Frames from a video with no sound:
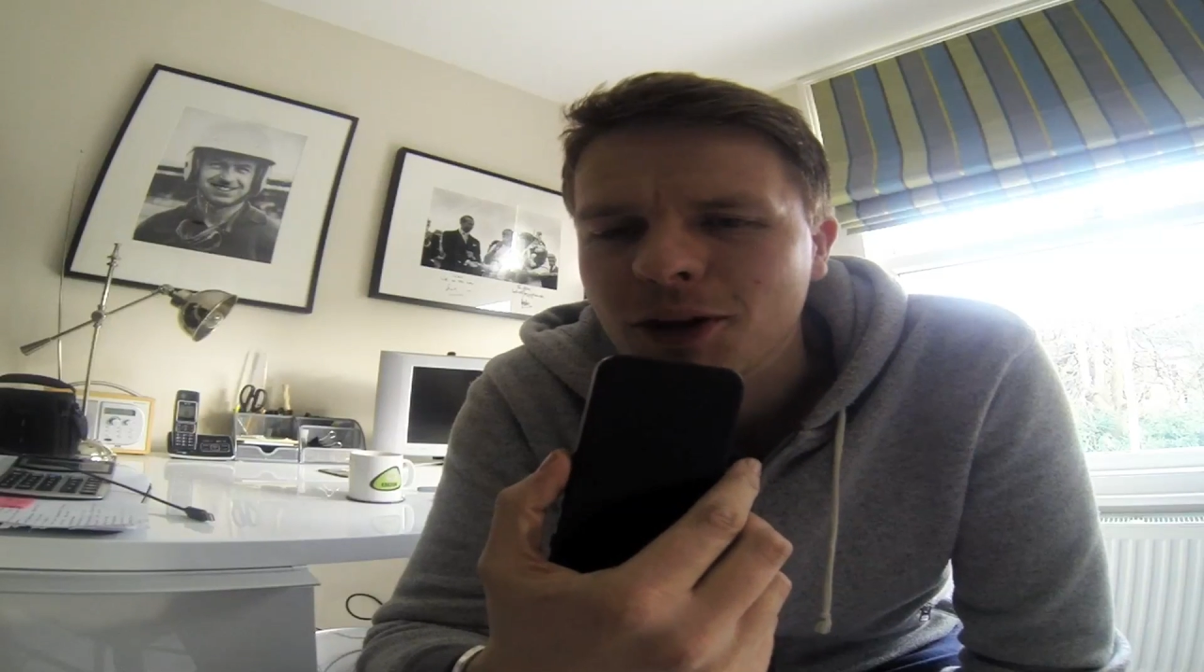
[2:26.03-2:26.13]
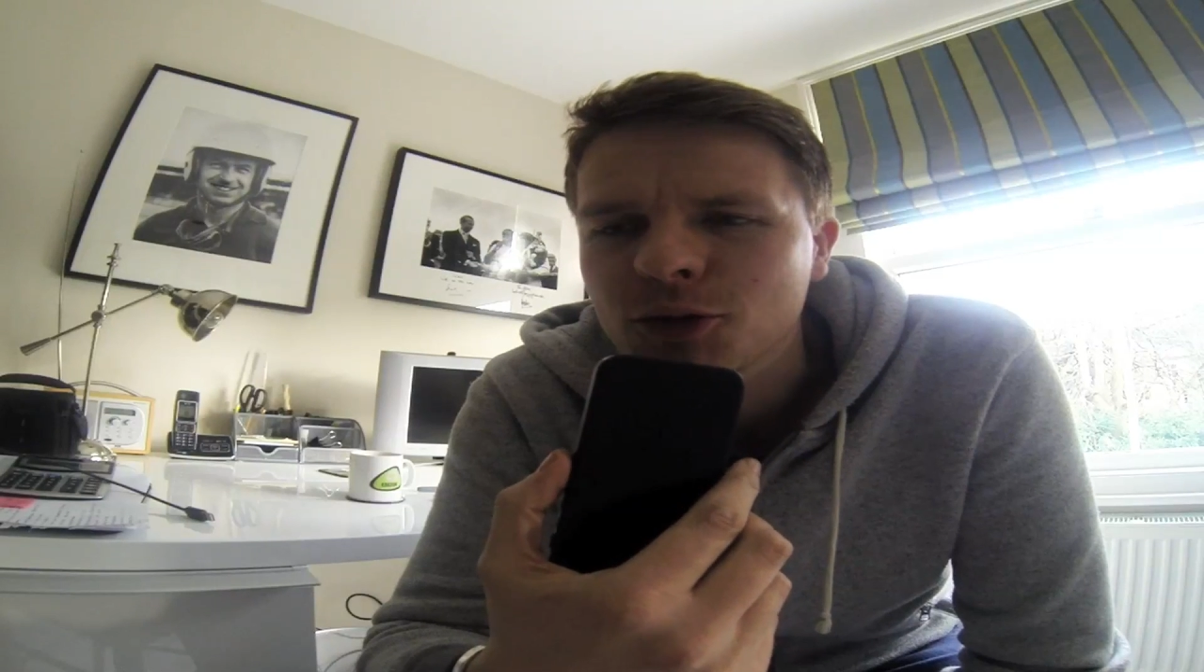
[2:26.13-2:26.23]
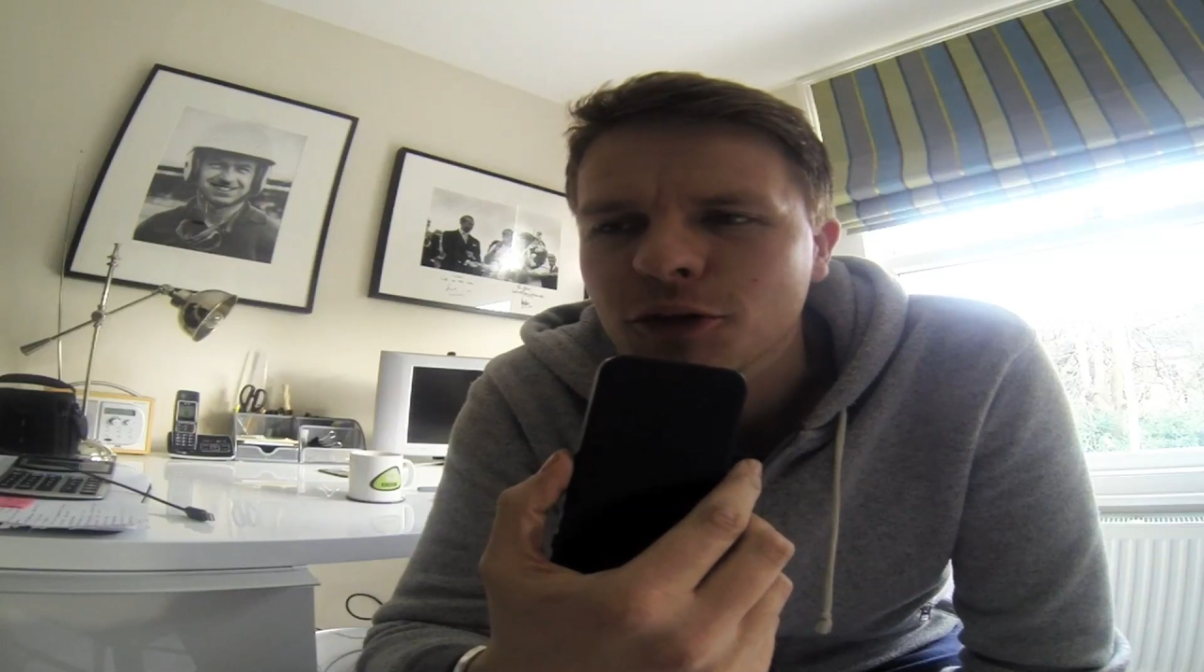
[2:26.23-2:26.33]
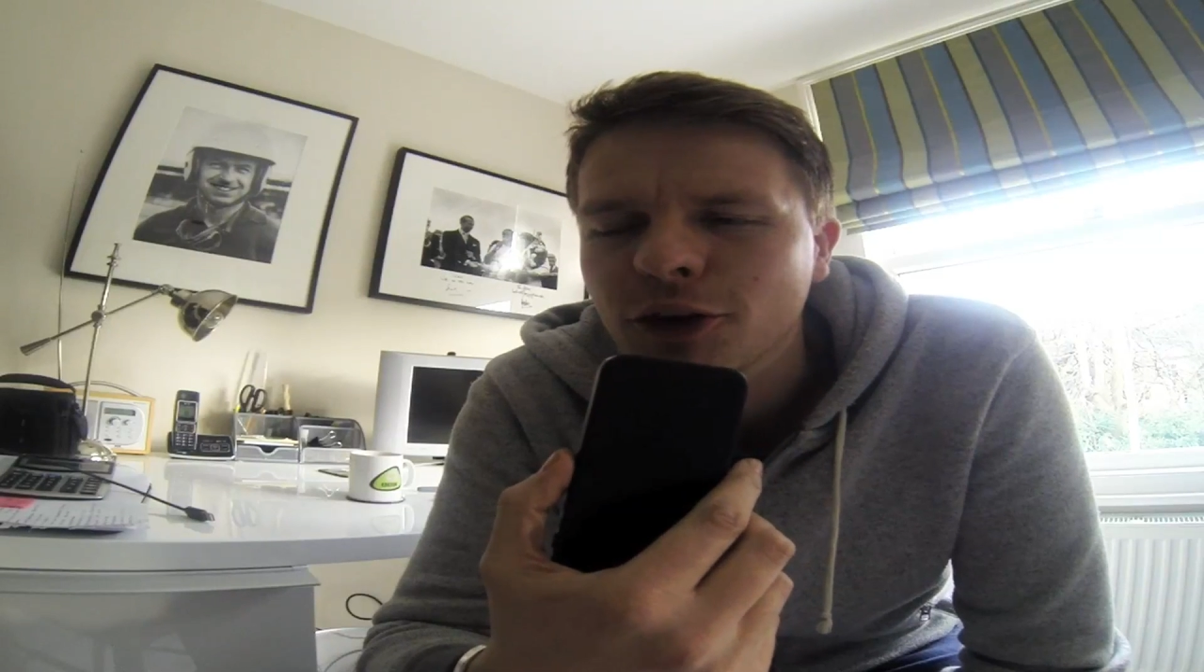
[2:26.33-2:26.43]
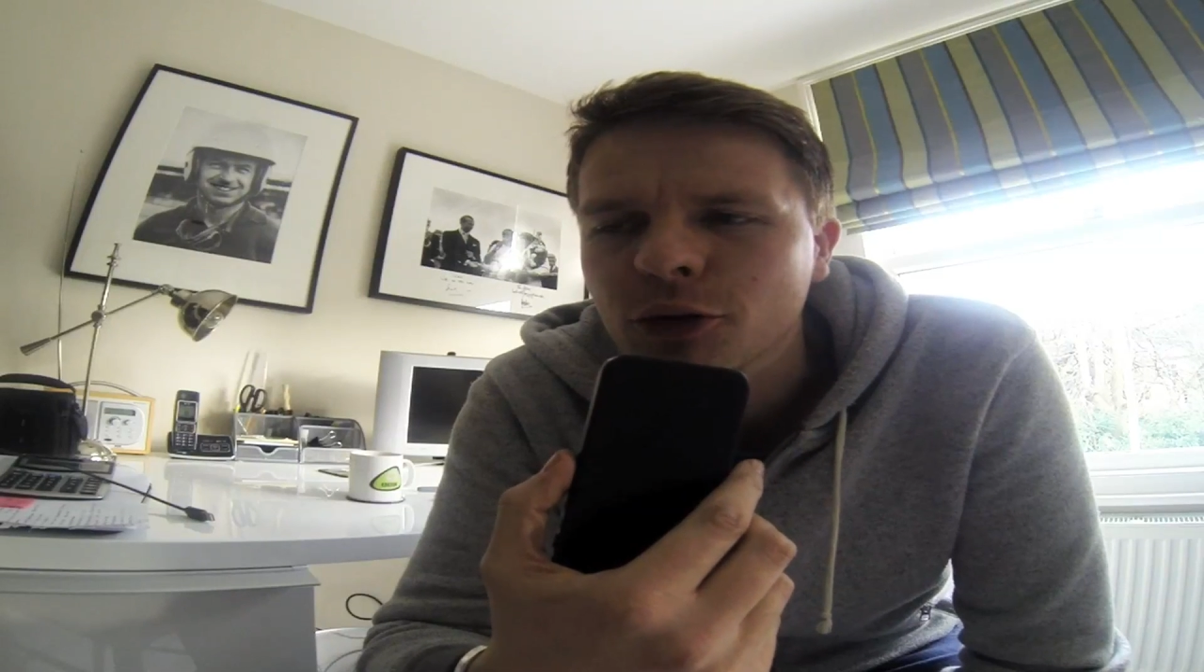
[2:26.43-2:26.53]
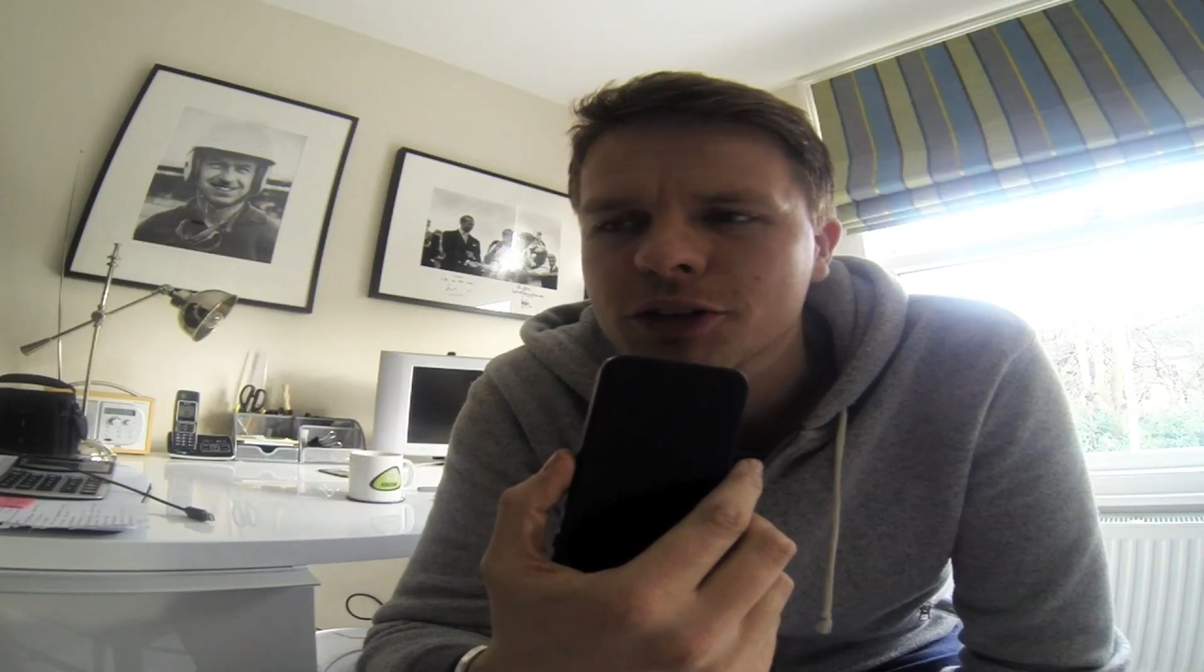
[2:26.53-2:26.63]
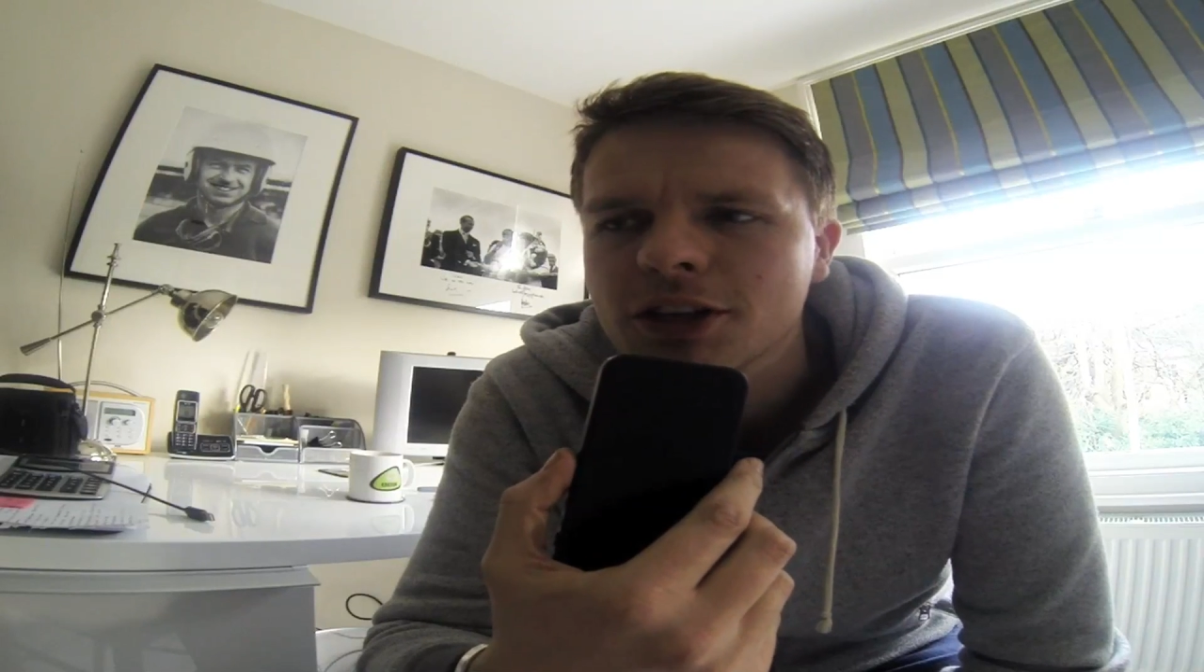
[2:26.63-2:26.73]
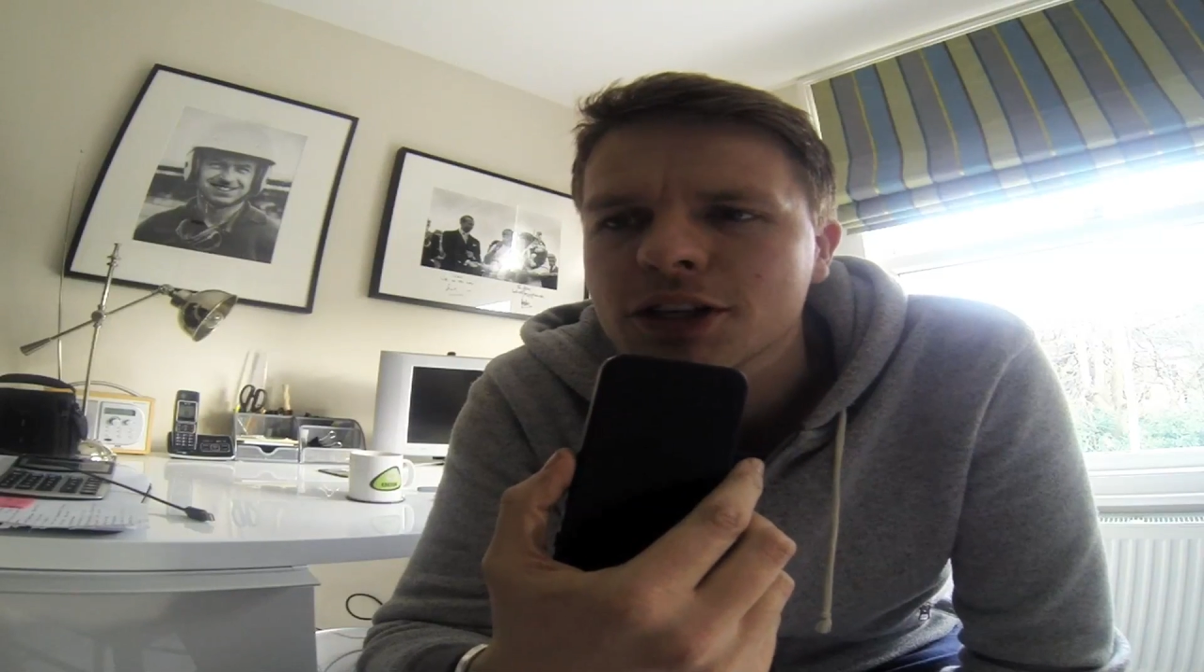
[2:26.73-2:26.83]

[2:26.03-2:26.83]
into a false sense